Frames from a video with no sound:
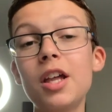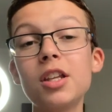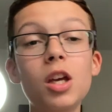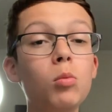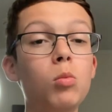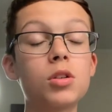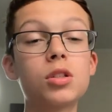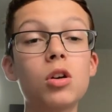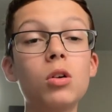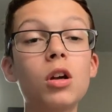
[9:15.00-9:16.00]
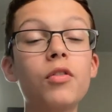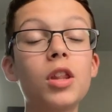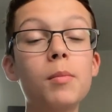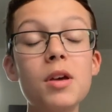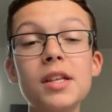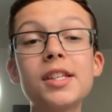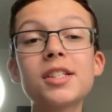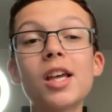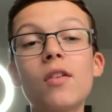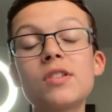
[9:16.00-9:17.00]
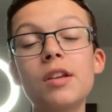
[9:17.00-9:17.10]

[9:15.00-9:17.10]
it wasn't a good look for them. 6 out of 10